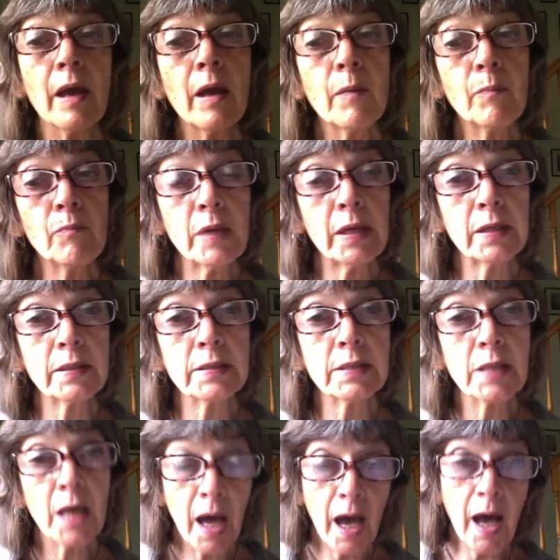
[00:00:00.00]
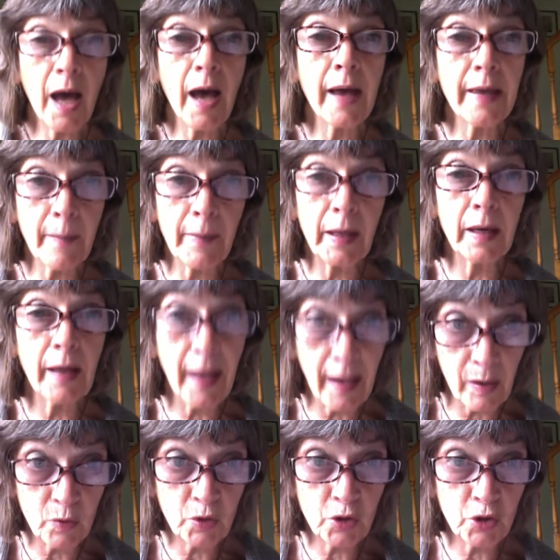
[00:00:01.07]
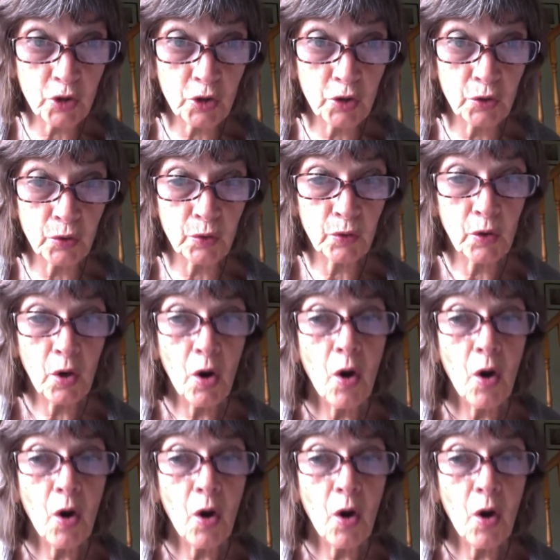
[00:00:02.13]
means I am allowed to,